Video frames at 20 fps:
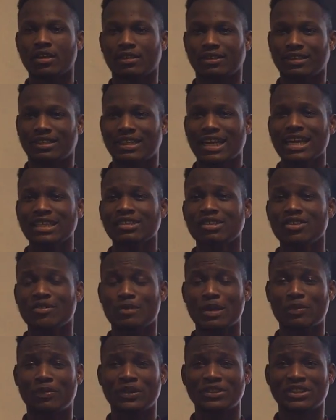The title of
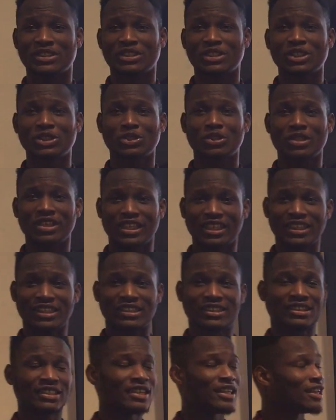my presentation
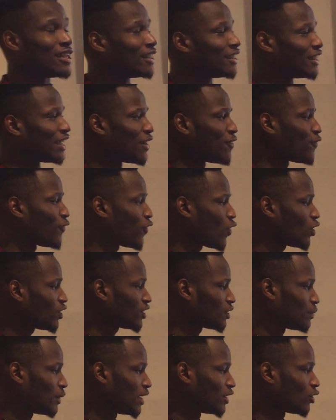is The
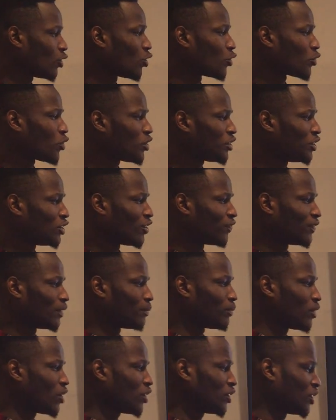Enforcement or Running of the
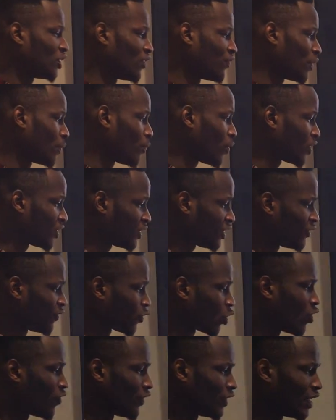Body of a
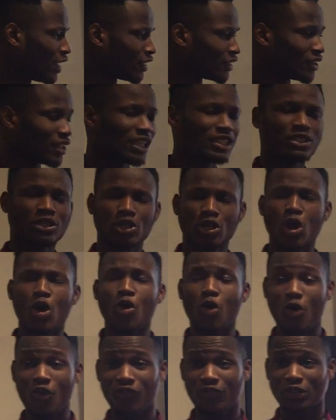Positive Covenant is
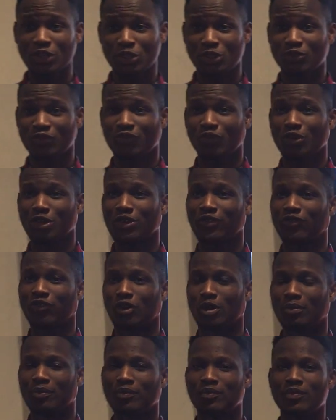Long Overdue for
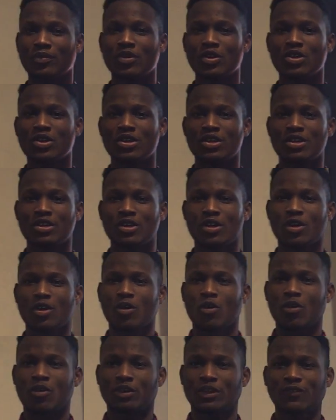Reform.
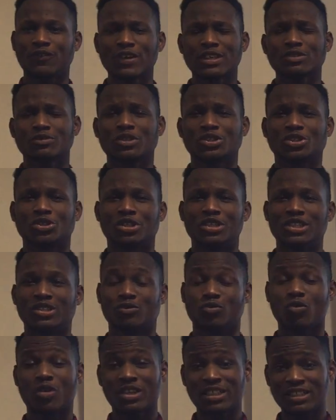The first question
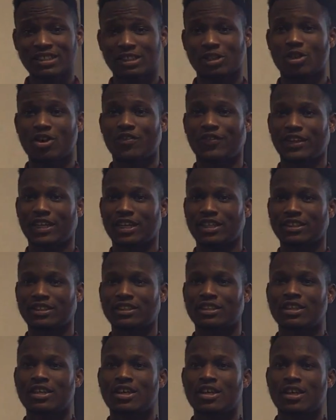is, what is a
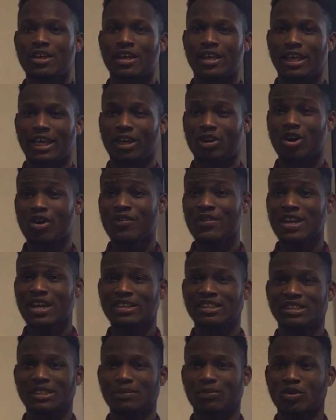covenant? A
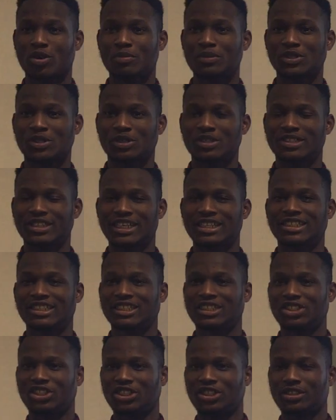covenant is a promise contained
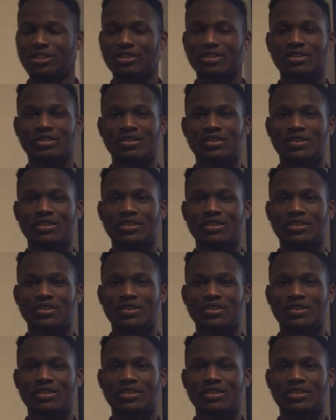in a deed.